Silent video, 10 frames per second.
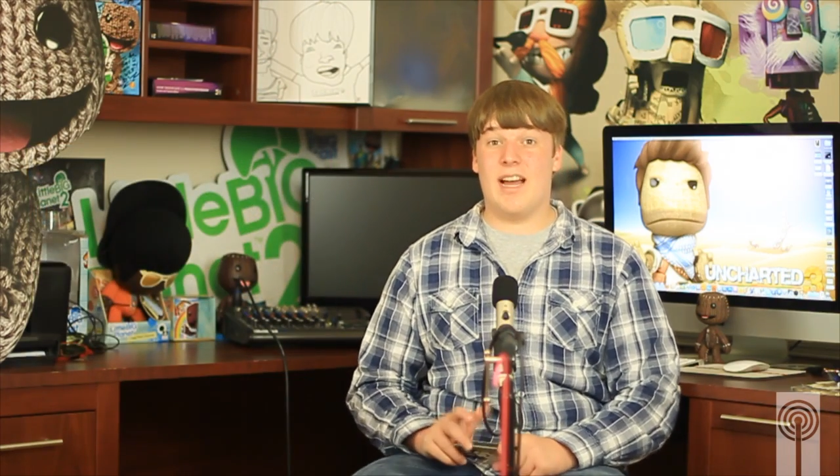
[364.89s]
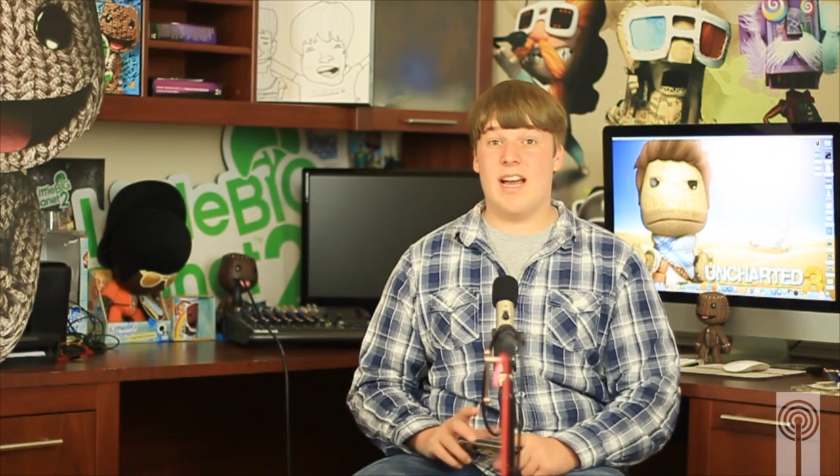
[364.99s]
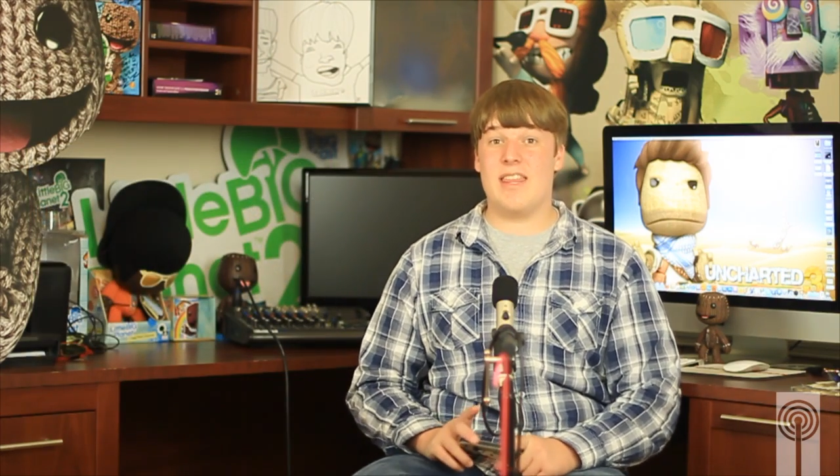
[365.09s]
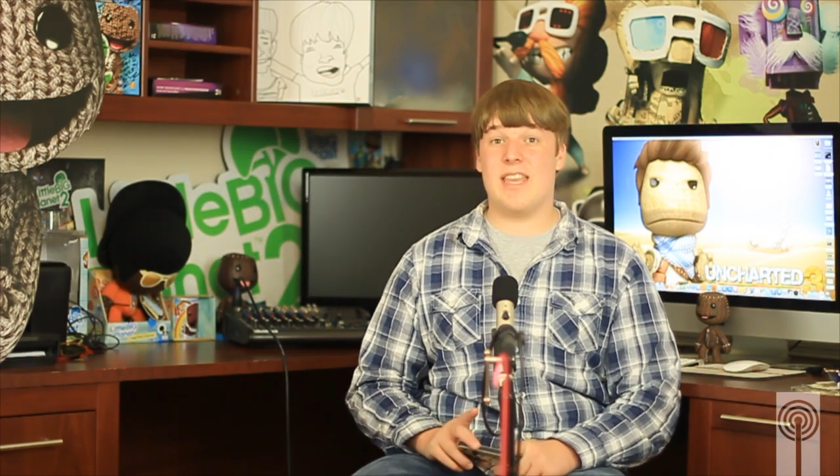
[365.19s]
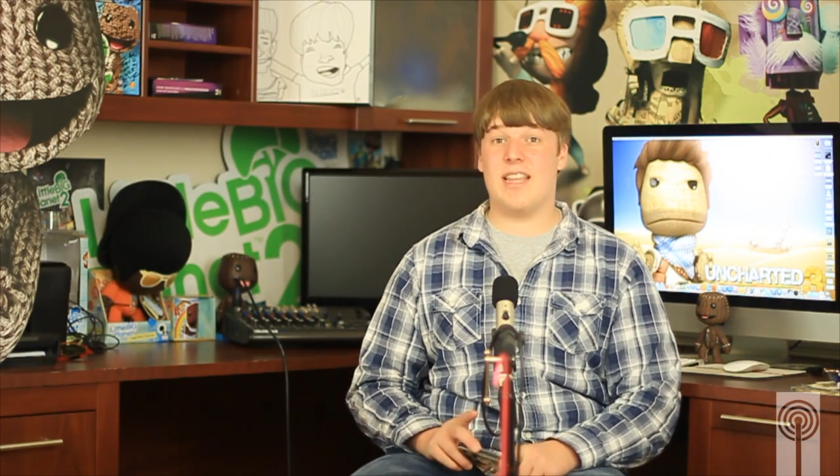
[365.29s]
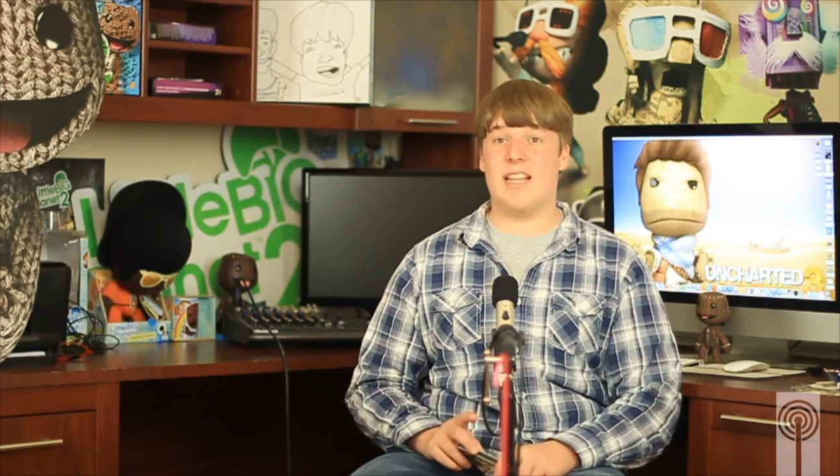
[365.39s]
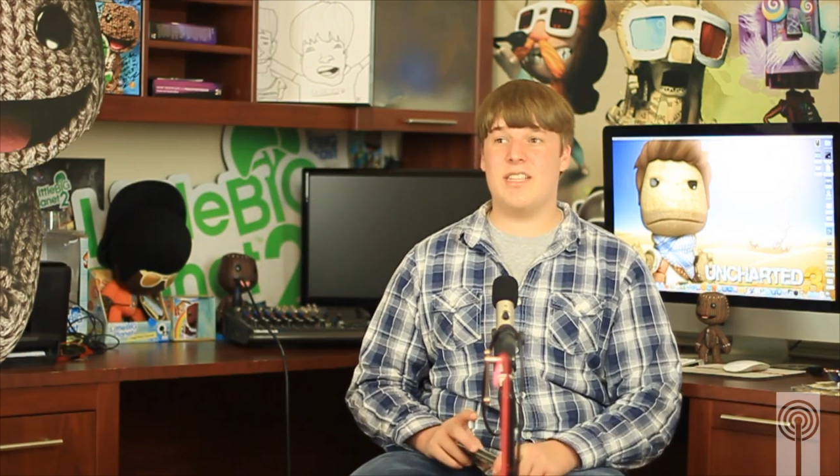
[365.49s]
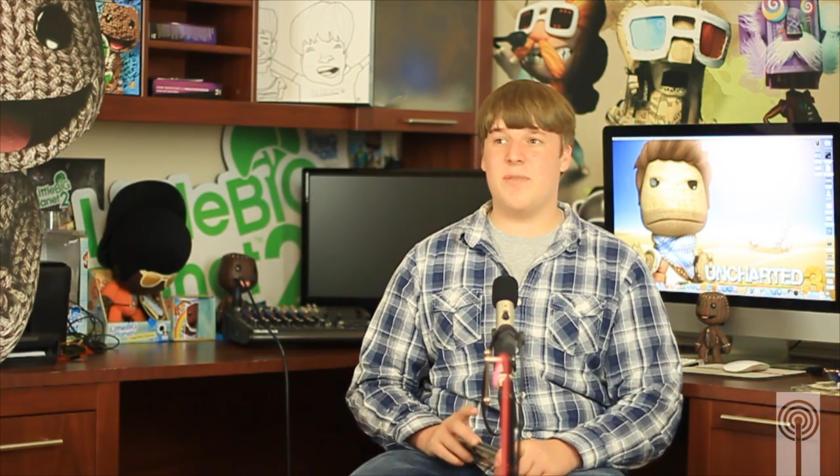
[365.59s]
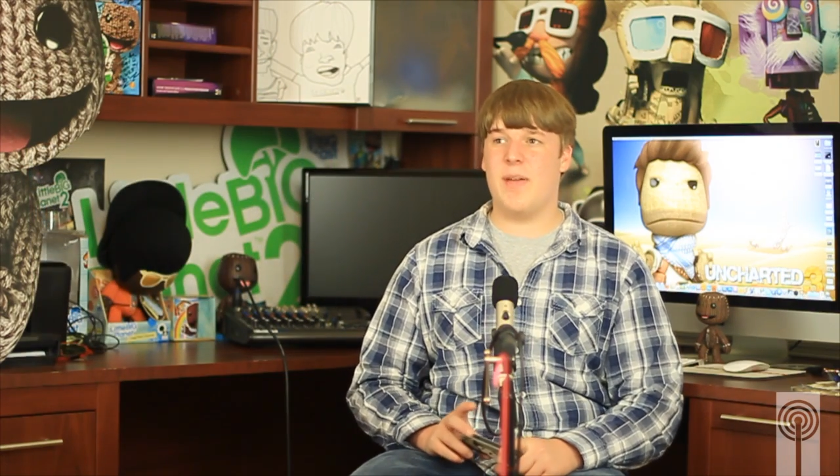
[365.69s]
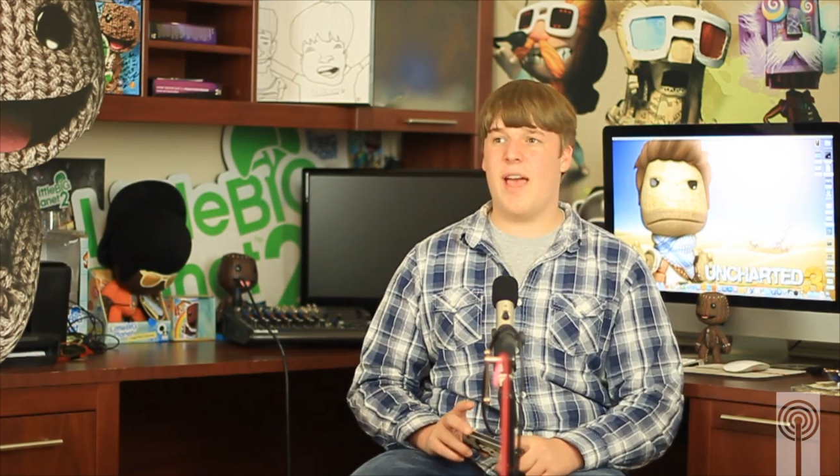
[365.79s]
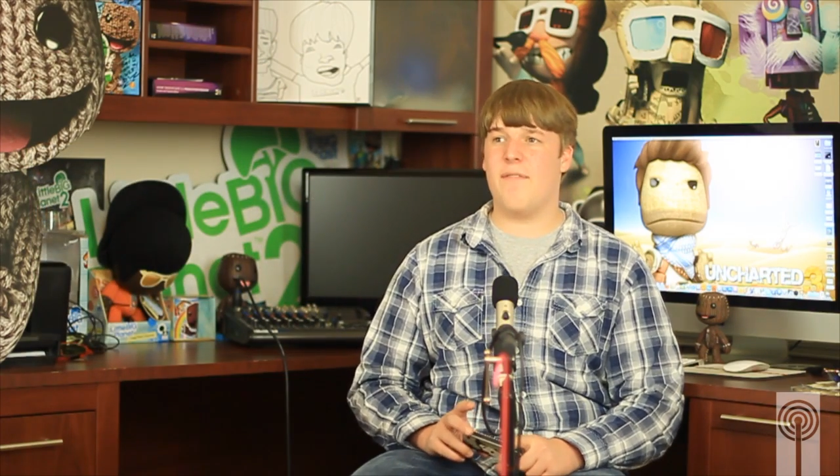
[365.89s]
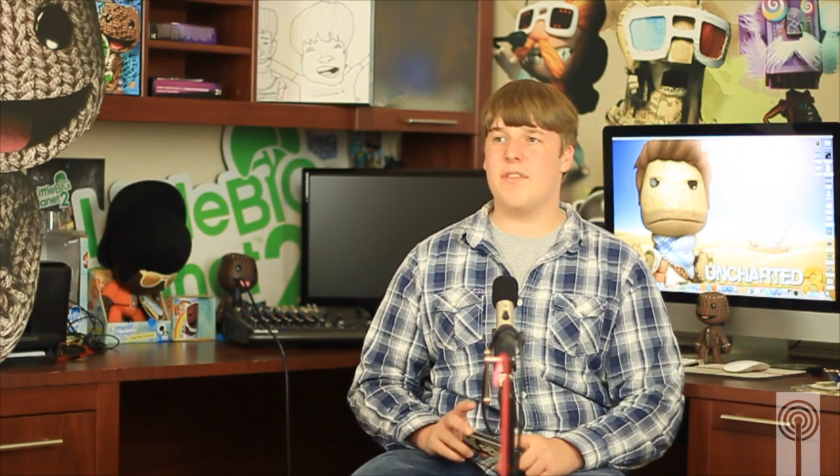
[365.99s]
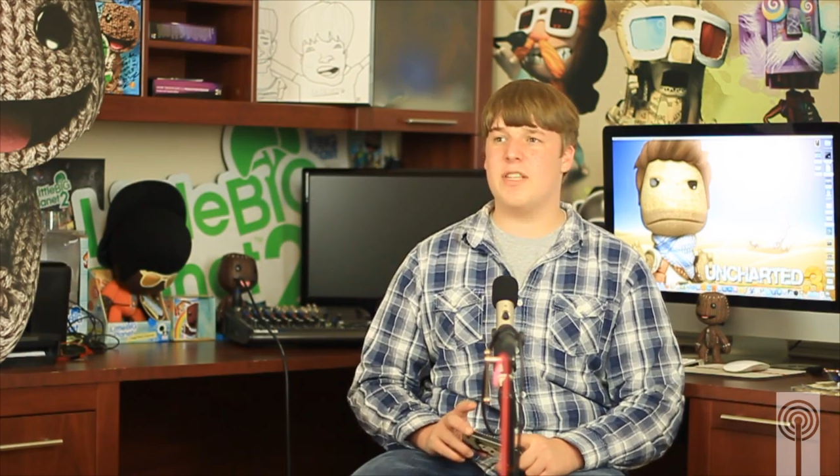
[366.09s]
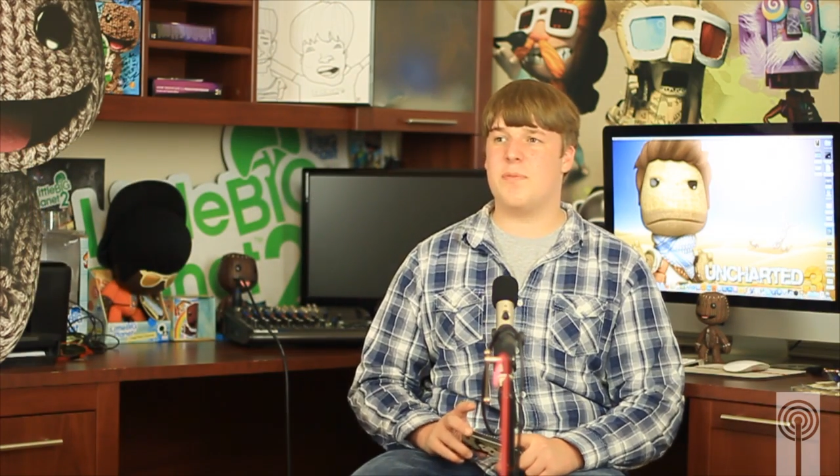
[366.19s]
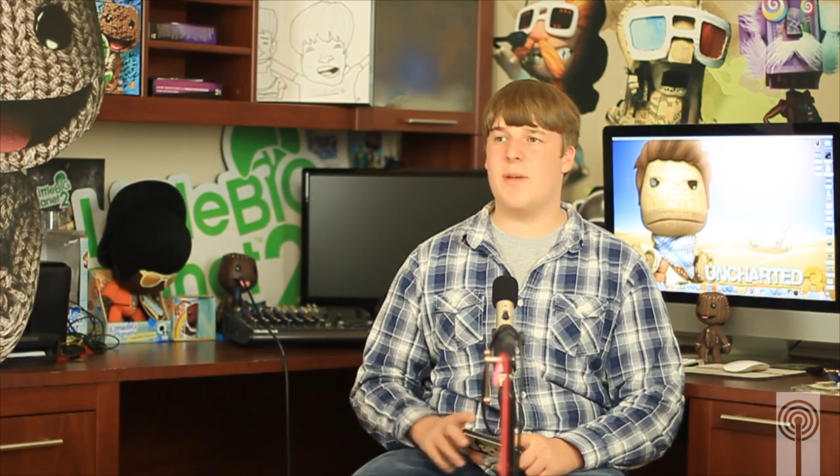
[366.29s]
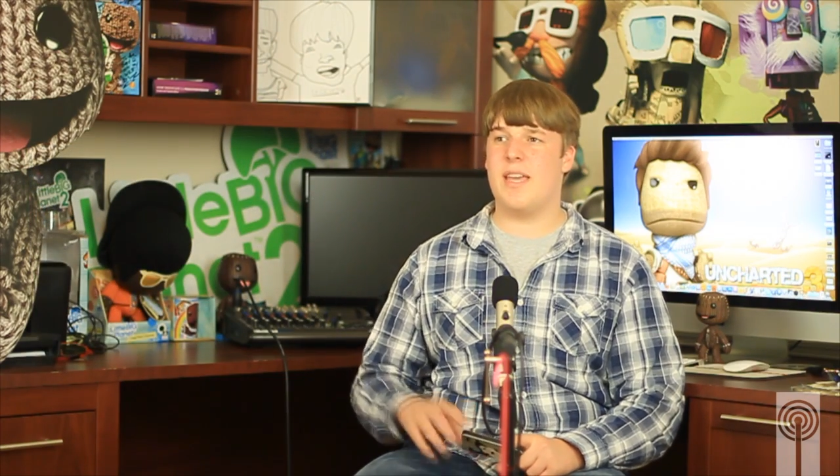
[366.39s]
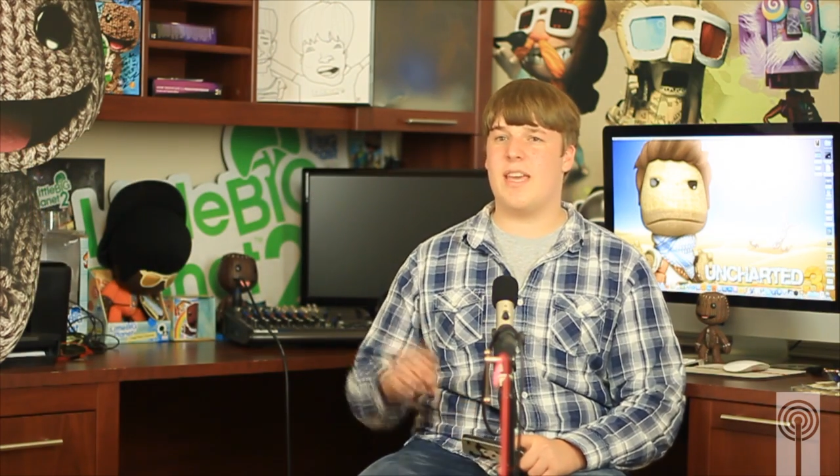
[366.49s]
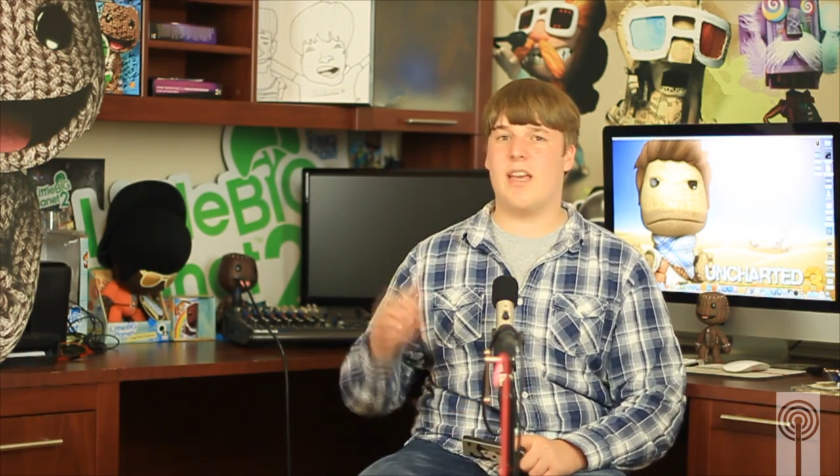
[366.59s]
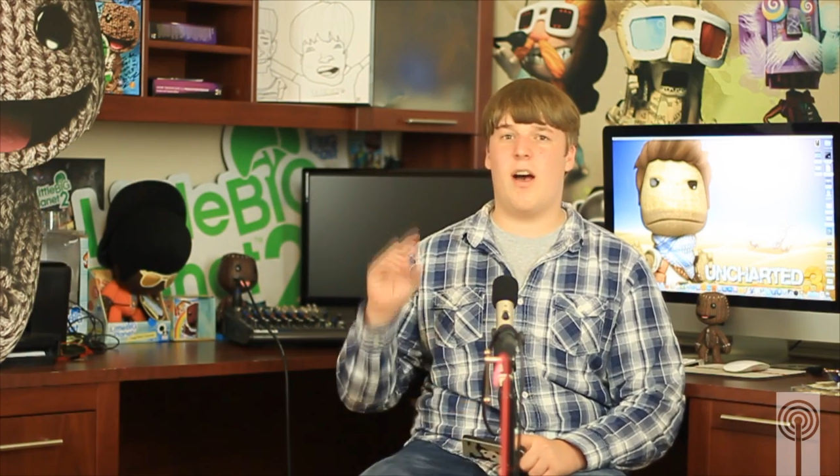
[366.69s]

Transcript: I think that's all we have for this week.